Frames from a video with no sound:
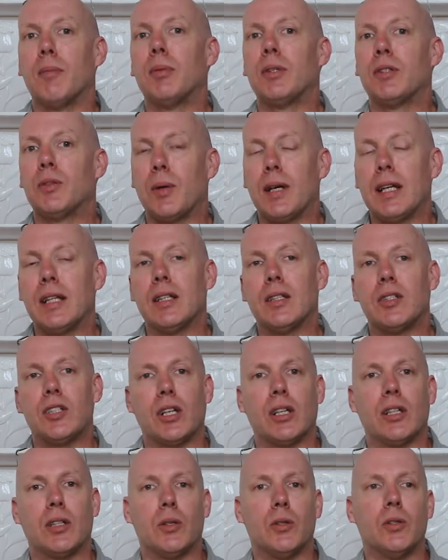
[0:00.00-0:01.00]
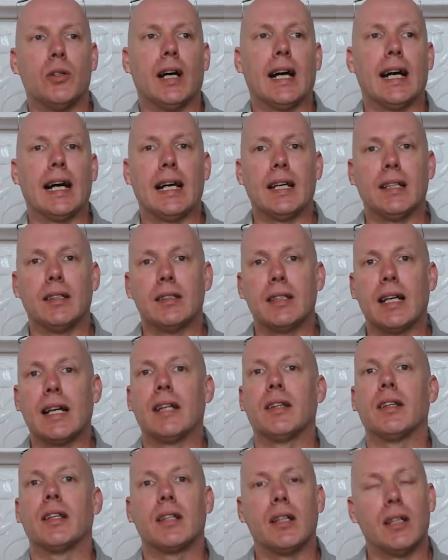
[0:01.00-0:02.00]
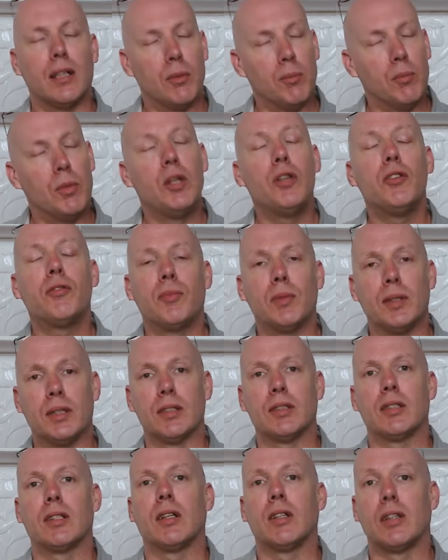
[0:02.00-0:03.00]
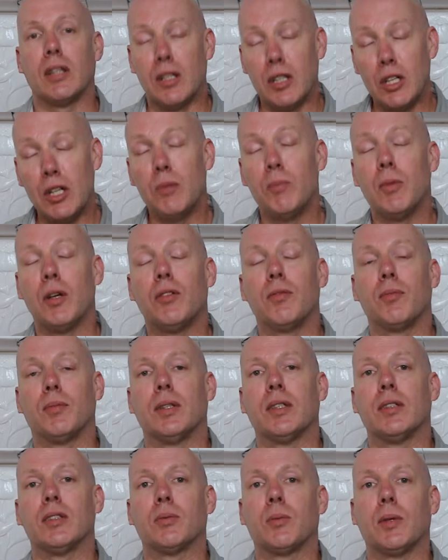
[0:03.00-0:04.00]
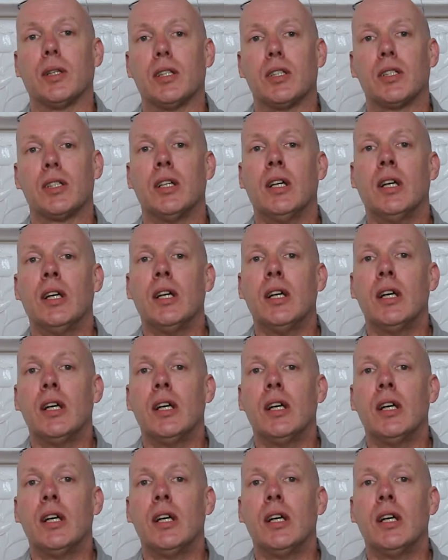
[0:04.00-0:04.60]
between the journal and the kind of movements, the new movements which